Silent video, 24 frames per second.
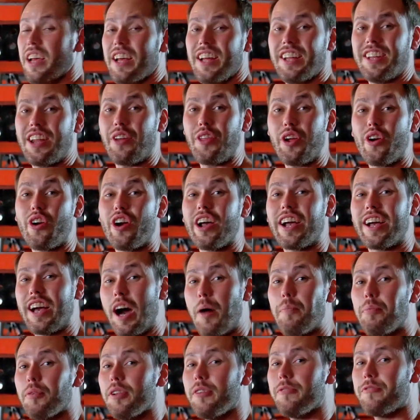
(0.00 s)
Now there are a
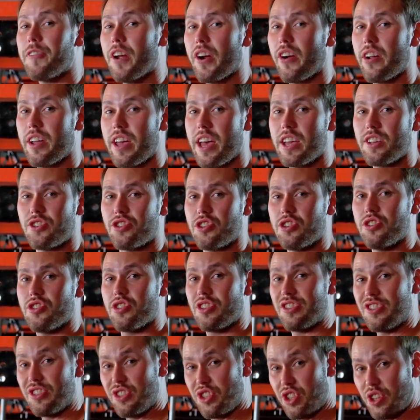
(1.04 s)
couple of variations
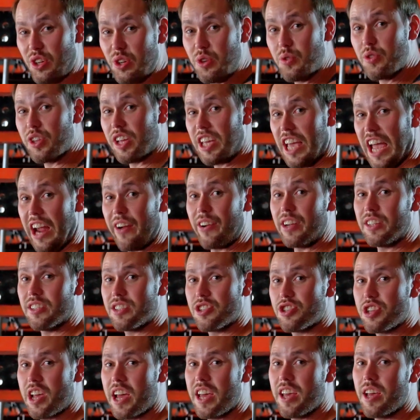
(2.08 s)
to the carry
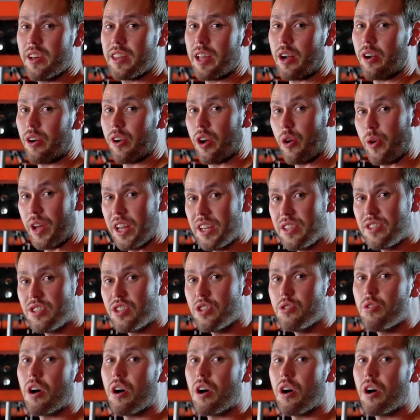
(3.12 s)
lache that I'll go into.